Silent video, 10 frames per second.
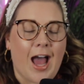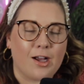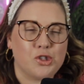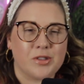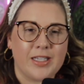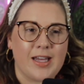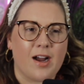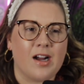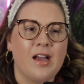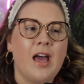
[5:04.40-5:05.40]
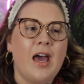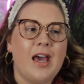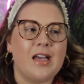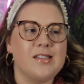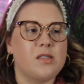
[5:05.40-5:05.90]
actually there
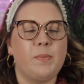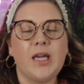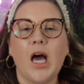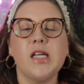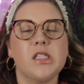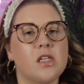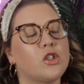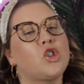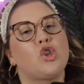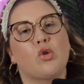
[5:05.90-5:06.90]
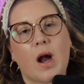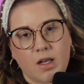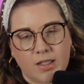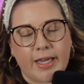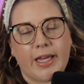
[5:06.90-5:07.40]
is because they're
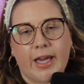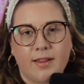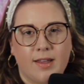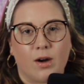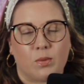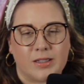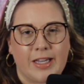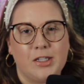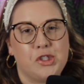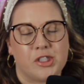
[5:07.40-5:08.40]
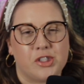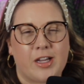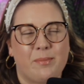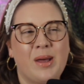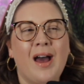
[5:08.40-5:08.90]
struggling in their
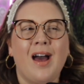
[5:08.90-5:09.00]
relationship.